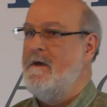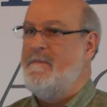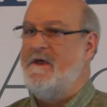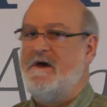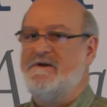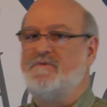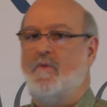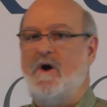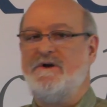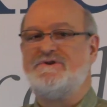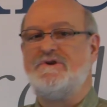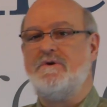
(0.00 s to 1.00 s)
Because
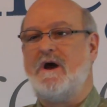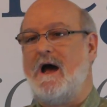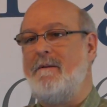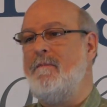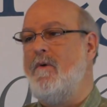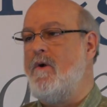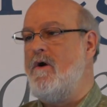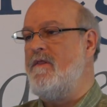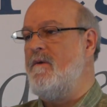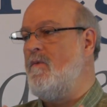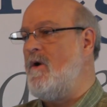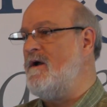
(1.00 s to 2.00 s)
once you got more
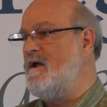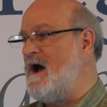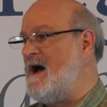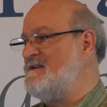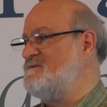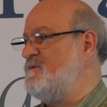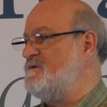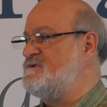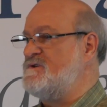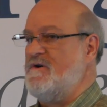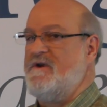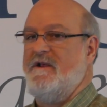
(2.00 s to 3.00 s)
than one gospel
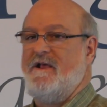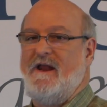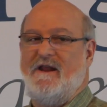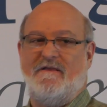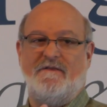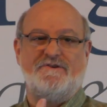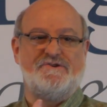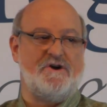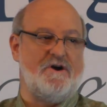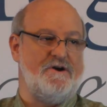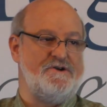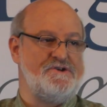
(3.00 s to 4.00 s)
circulating in the
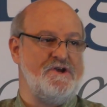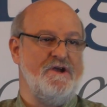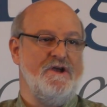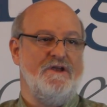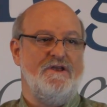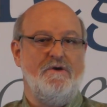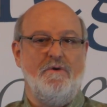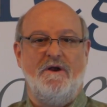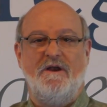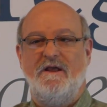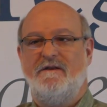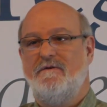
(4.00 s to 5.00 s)
church, you
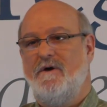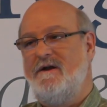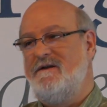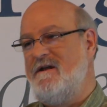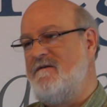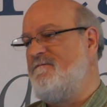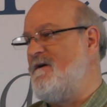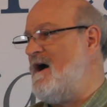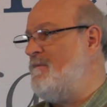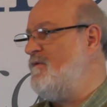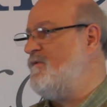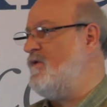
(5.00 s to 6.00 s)
would need to
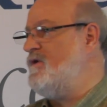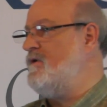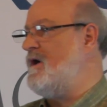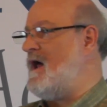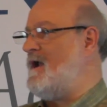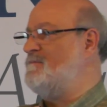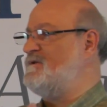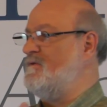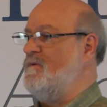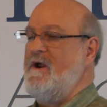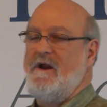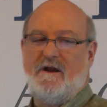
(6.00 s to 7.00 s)
identify before you got up to
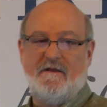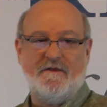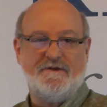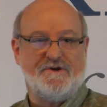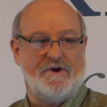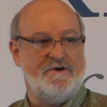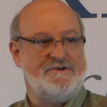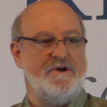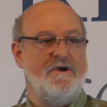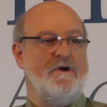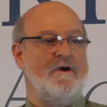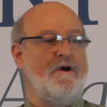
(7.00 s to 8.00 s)
read it in the church
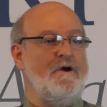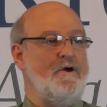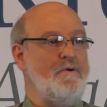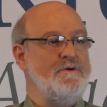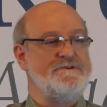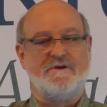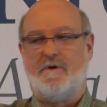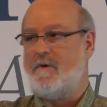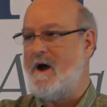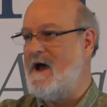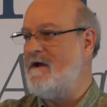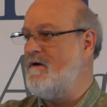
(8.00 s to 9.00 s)
who was the
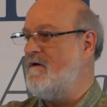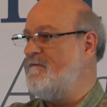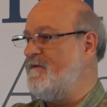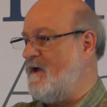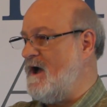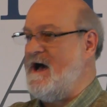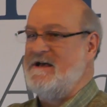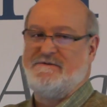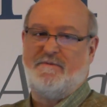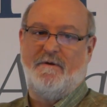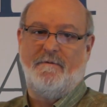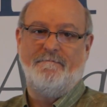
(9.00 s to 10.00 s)
writer of the
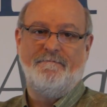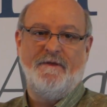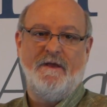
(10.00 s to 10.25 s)
gospel.